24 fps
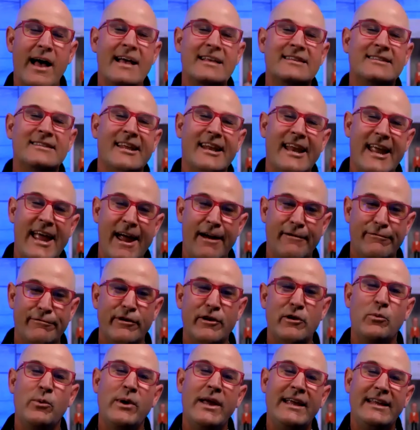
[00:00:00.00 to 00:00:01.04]
that every
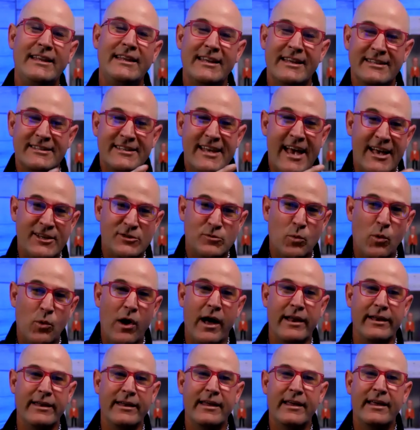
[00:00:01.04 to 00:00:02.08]
weakness has
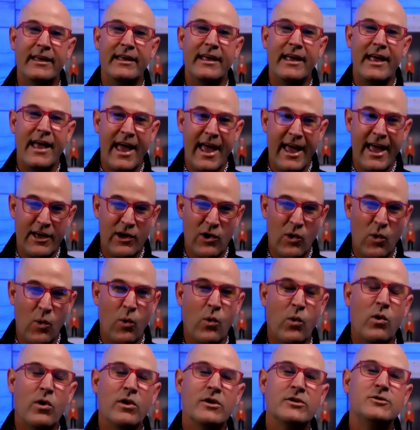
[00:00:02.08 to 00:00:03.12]
what? A
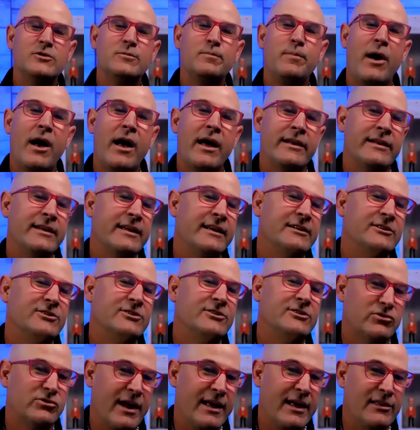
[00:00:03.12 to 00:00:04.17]
corresponding
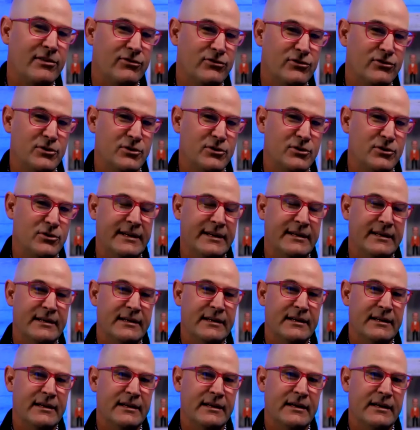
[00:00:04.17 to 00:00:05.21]
strength to it.
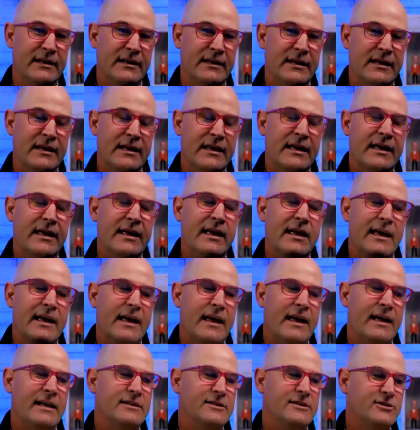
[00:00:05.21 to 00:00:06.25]

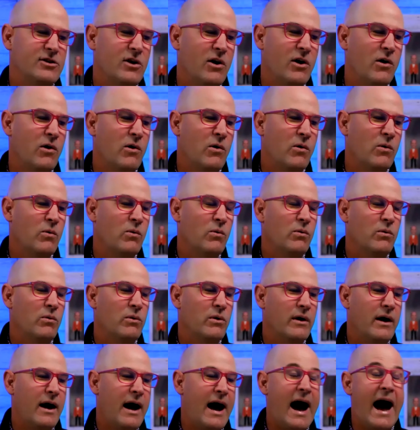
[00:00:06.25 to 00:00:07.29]
And so
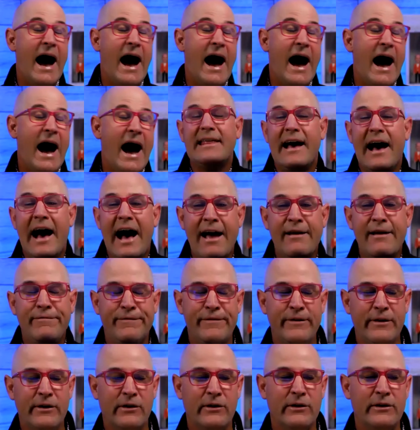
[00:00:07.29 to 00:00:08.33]
I
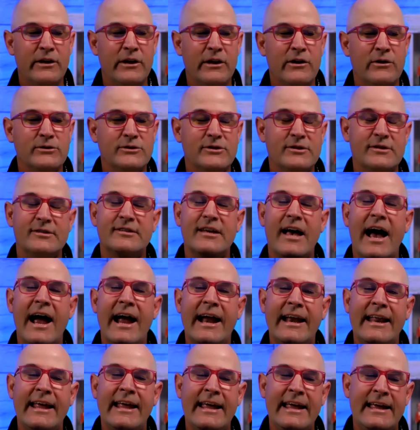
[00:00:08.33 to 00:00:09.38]
feel,
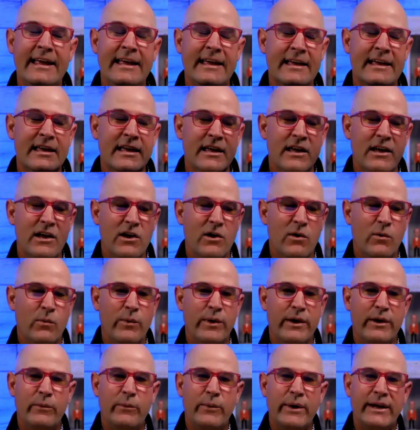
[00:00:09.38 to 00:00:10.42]
society,
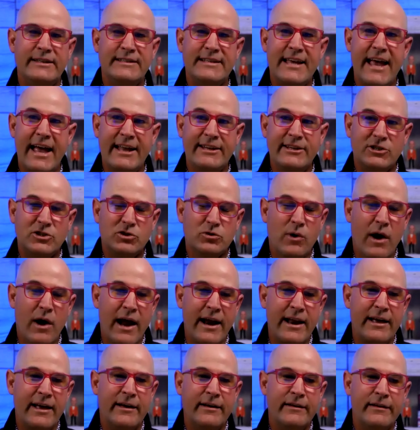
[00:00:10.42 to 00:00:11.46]
we tend to try
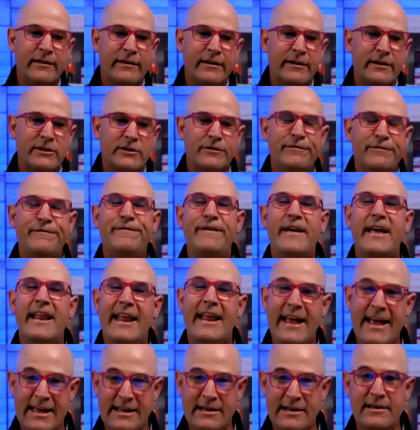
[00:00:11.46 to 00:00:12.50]
to fit
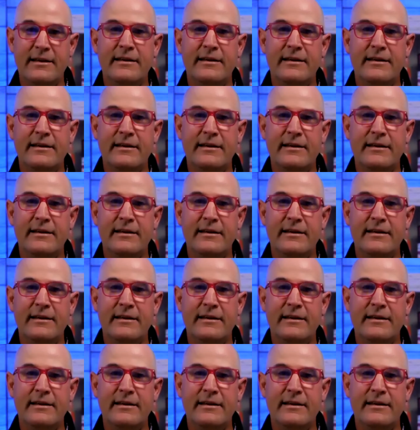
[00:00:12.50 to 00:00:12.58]
in,